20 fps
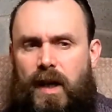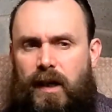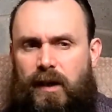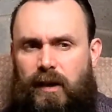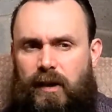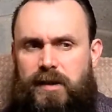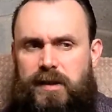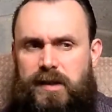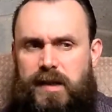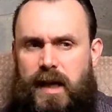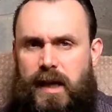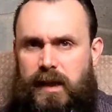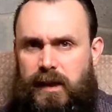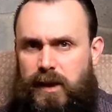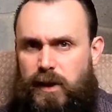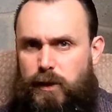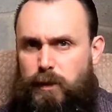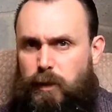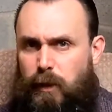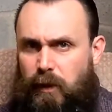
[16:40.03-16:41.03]
And I can say at
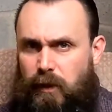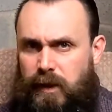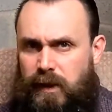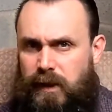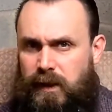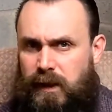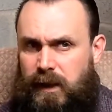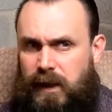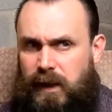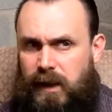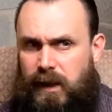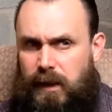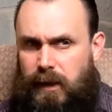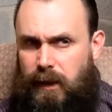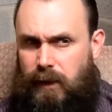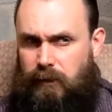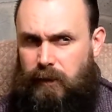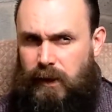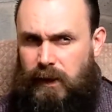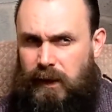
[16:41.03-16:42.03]
this point,
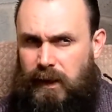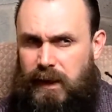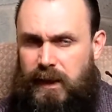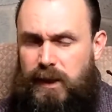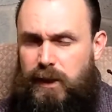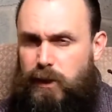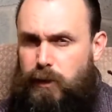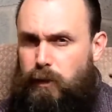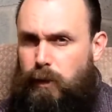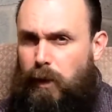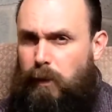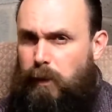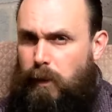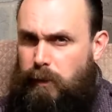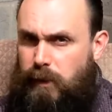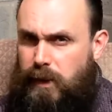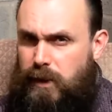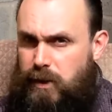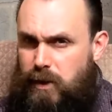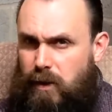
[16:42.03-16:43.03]
I've at least
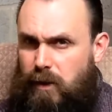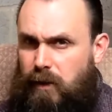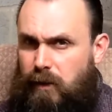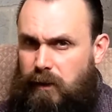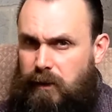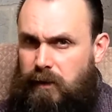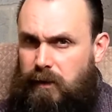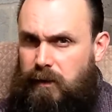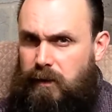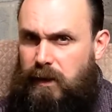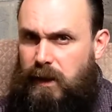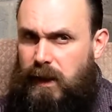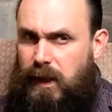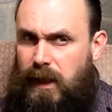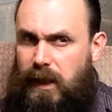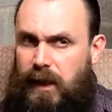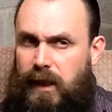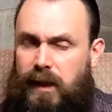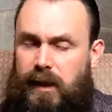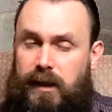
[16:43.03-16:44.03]
probably done
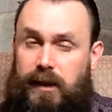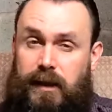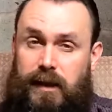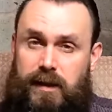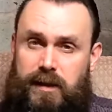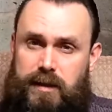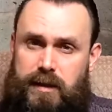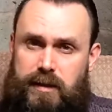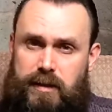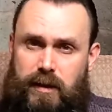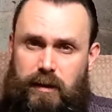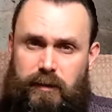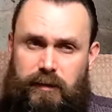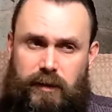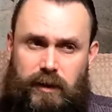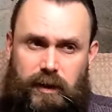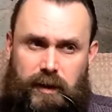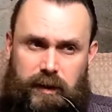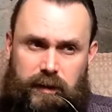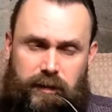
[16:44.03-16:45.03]
at least the top
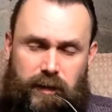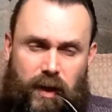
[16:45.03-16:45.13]
5.